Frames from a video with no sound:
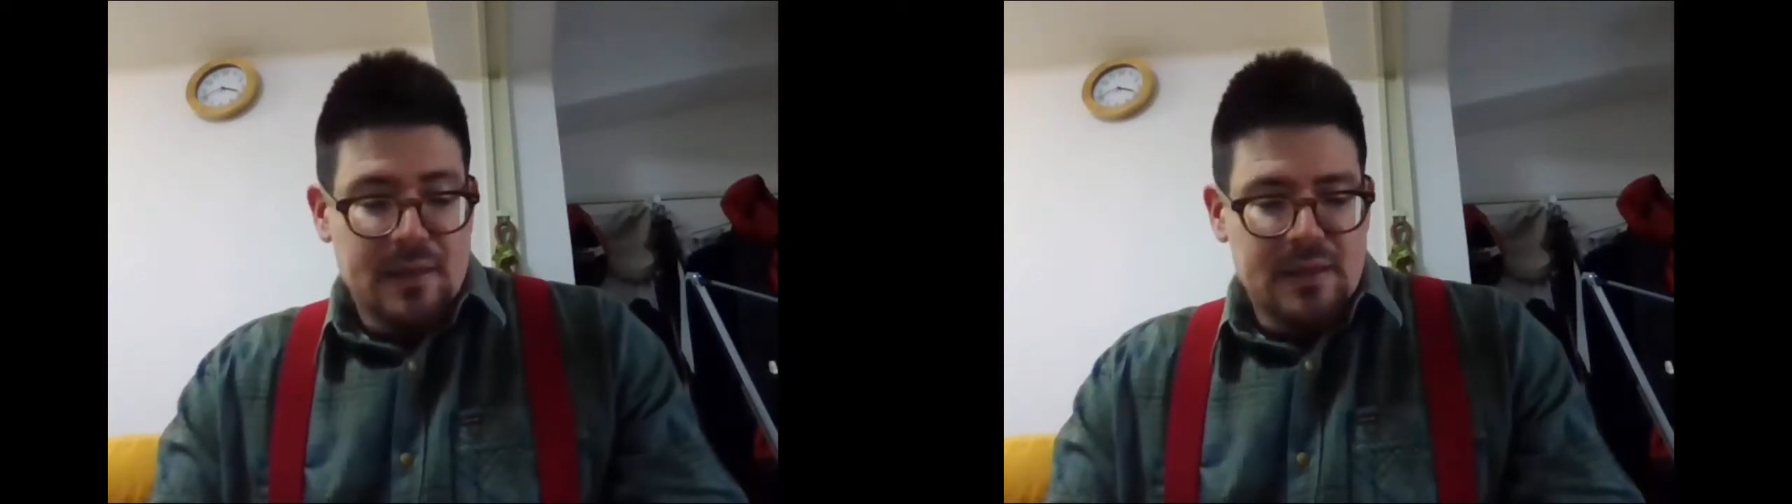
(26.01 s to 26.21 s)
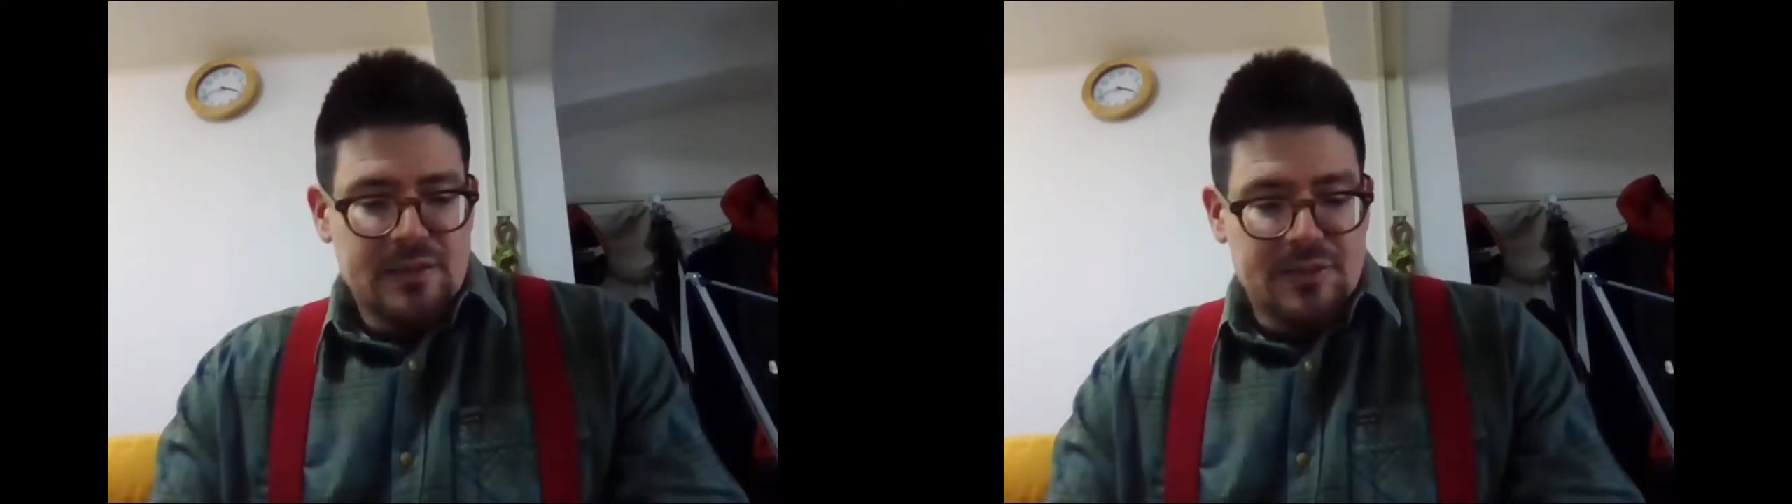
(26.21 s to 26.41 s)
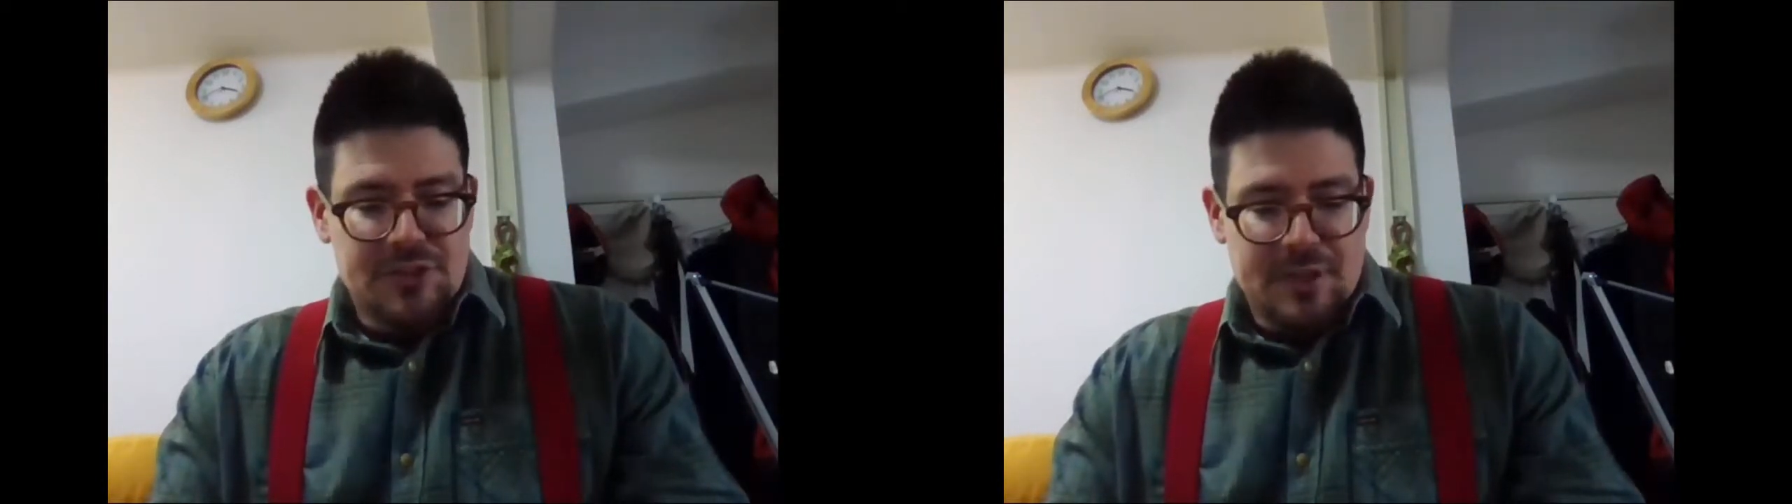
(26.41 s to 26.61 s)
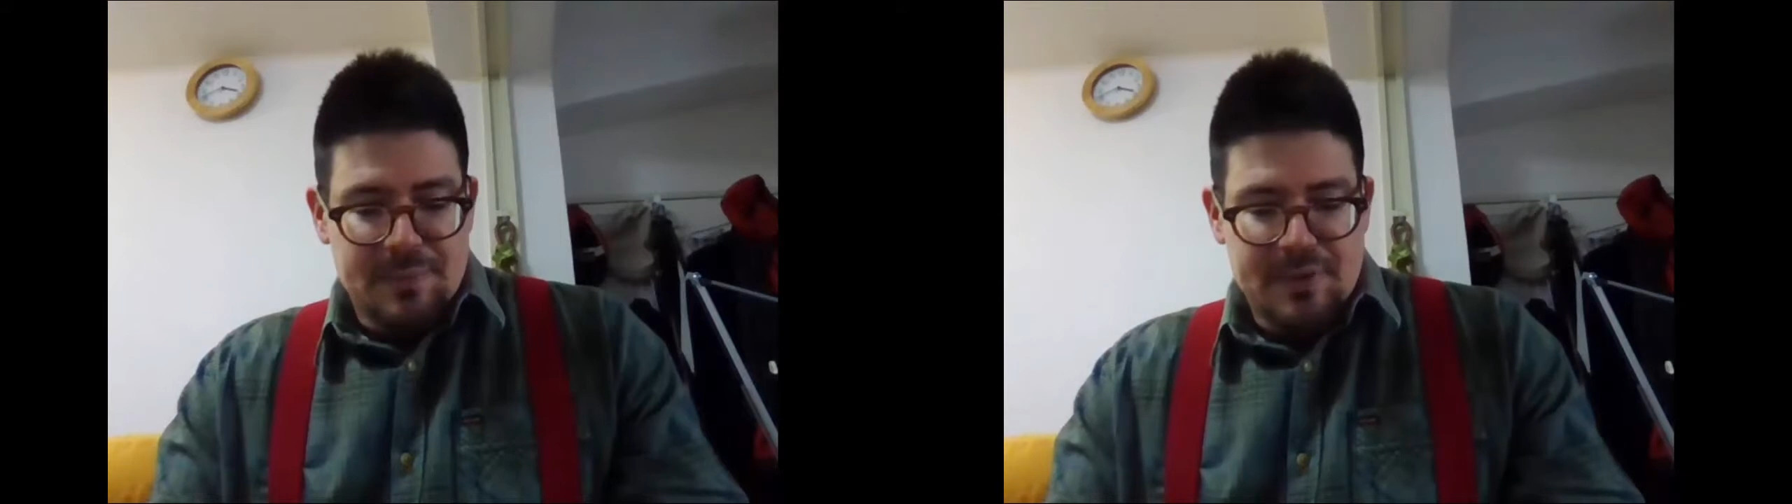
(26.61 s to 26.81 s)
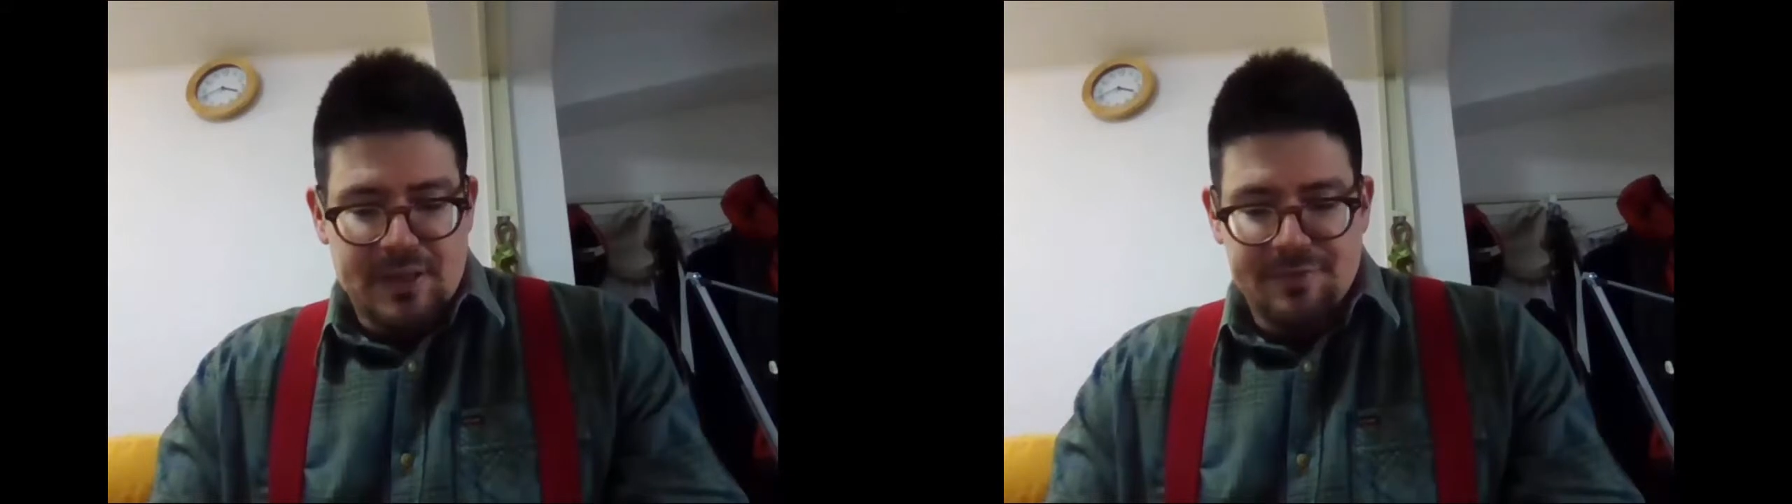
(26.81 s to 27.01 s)
to ship,
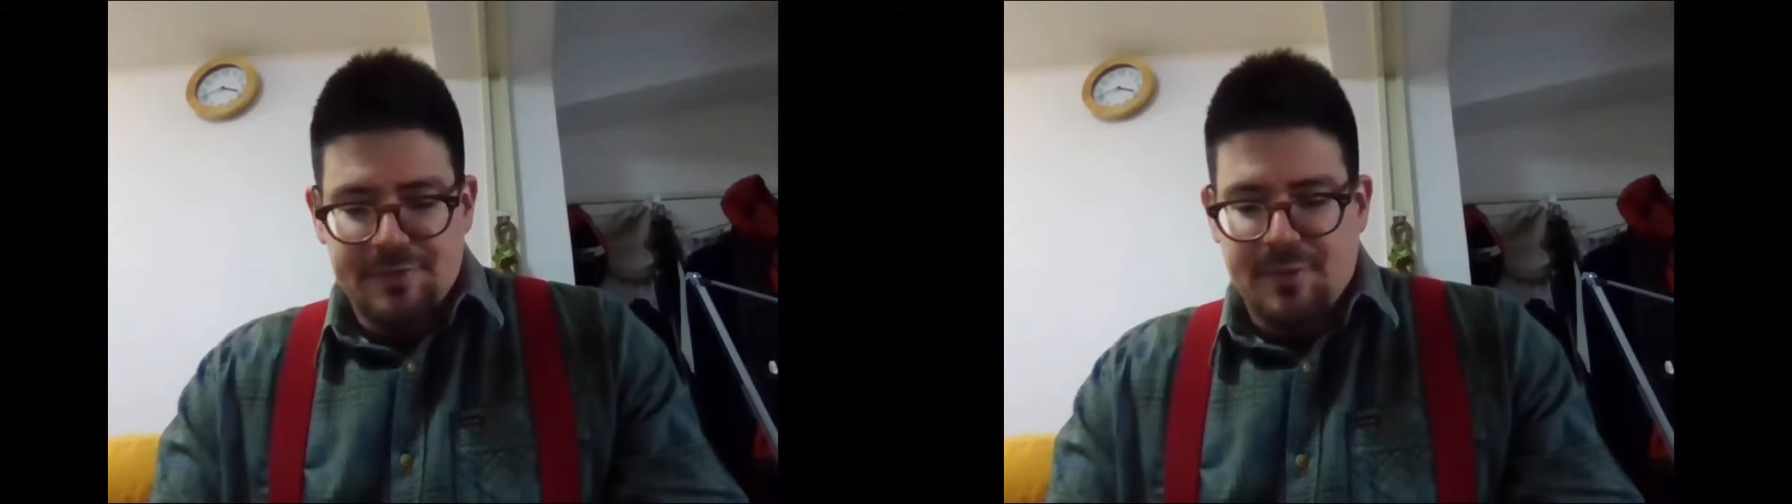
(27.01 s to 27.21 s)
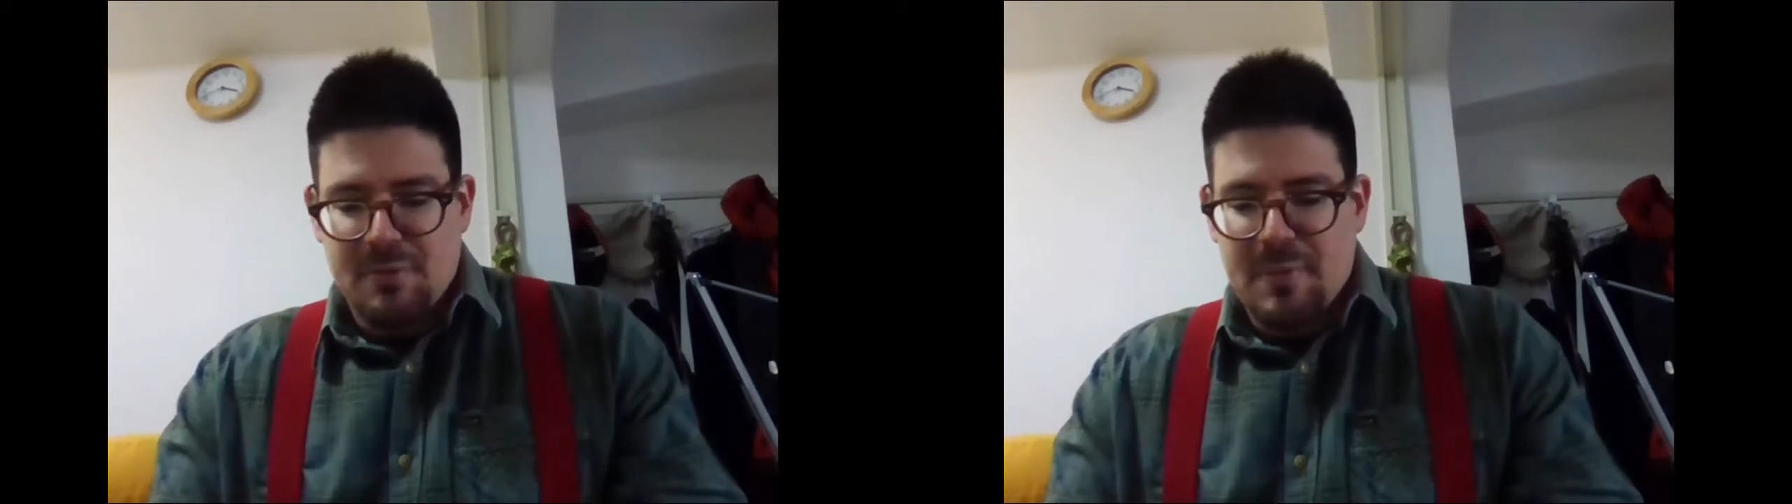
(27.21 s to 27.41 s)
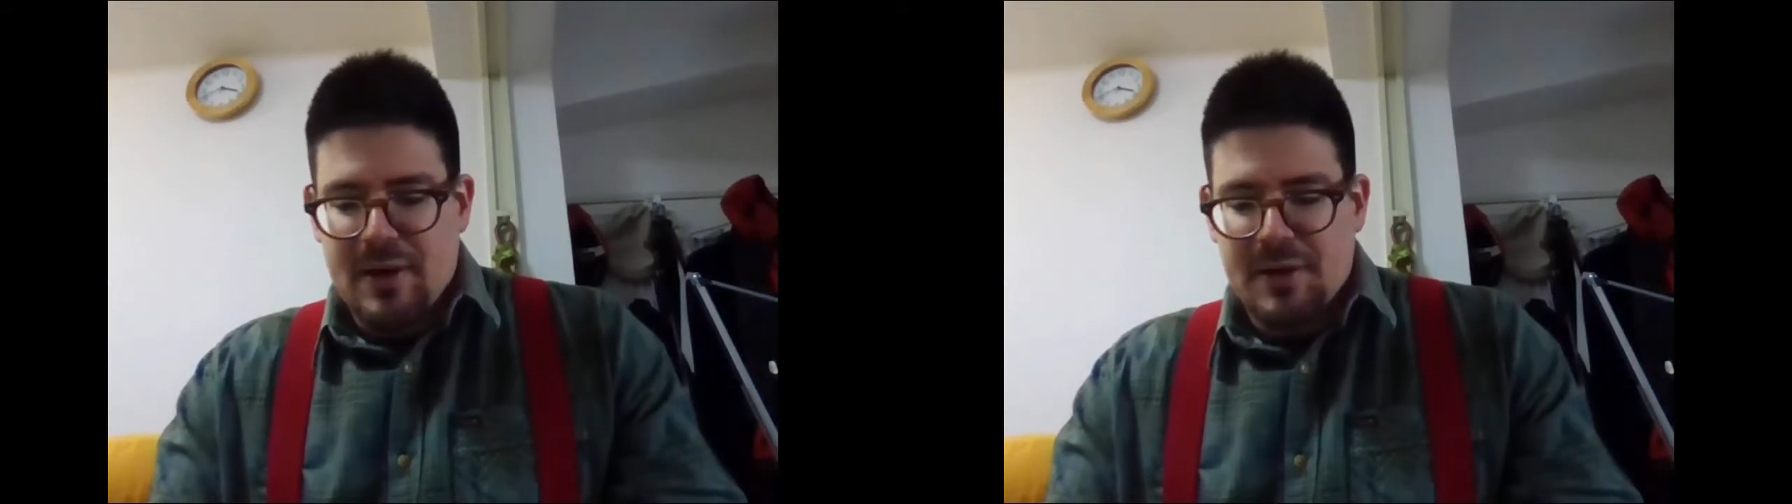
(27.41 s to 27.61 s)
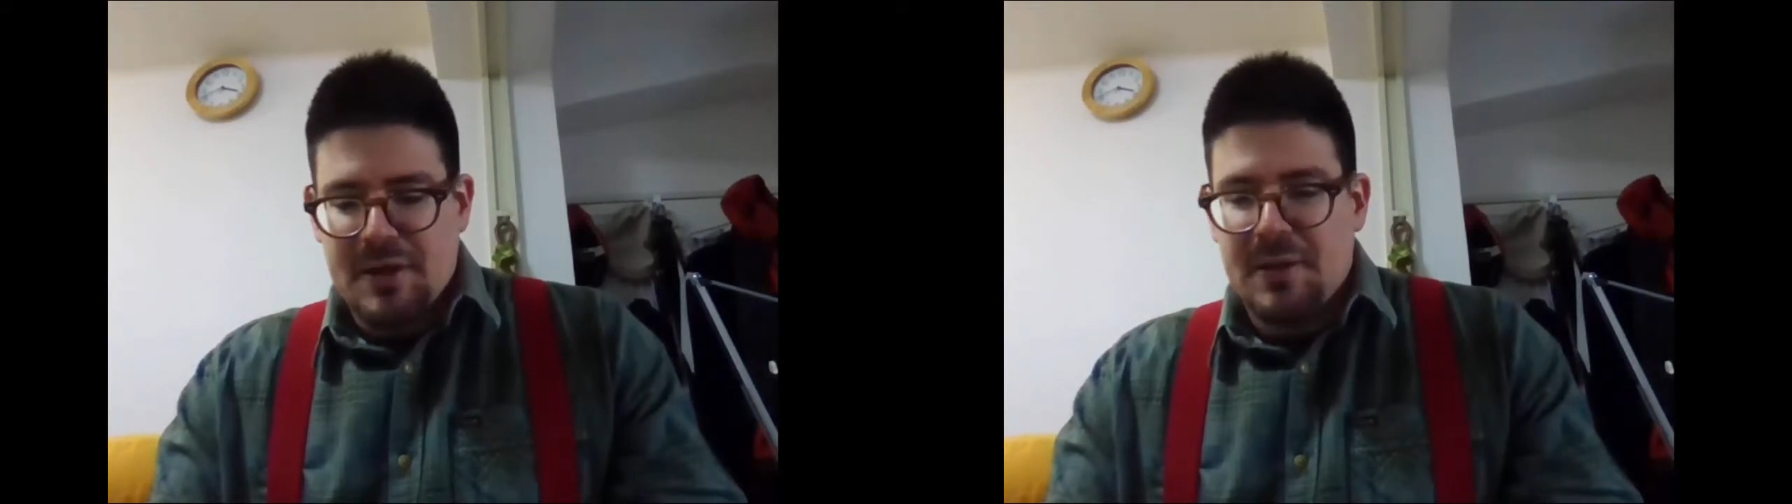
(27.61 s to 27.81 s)
even from America.